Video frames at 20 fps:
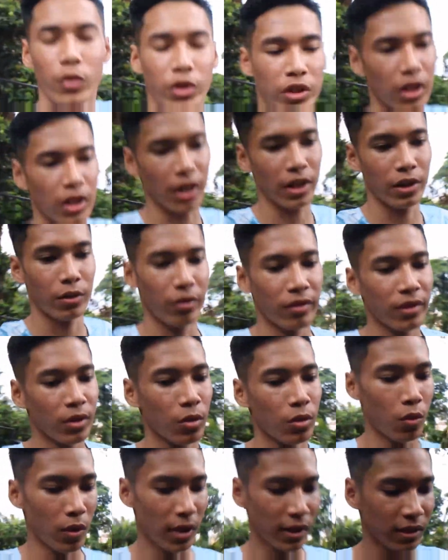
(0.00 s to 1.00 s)
which I don't even
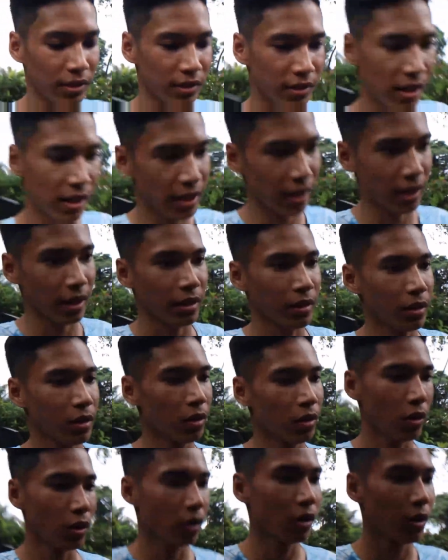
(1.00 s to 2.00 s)
know what is there,
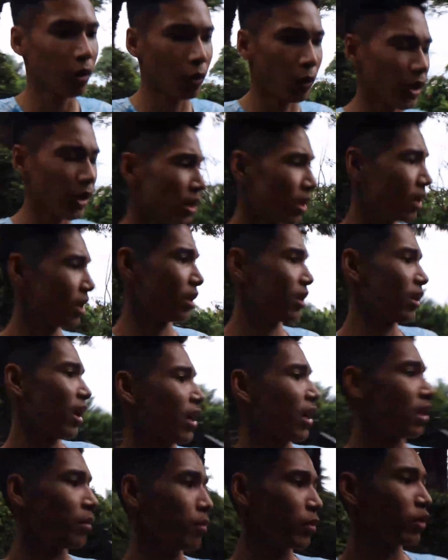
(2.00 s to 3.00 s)
whether
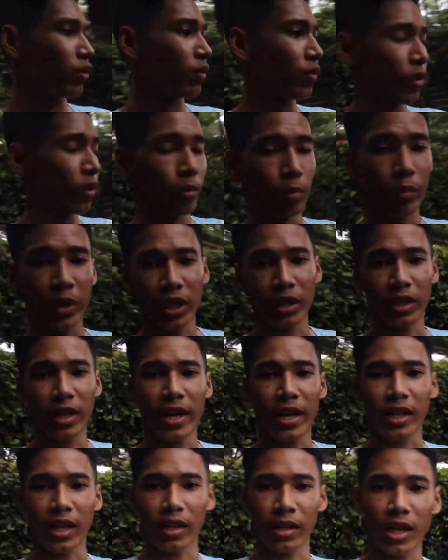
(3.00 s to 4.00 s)
any beautiful peak that
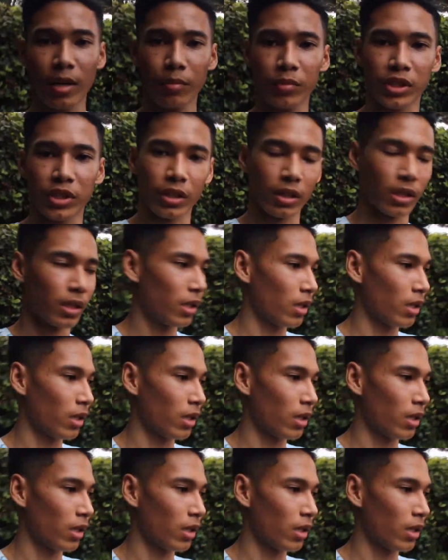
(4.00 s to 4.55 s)
I can capture.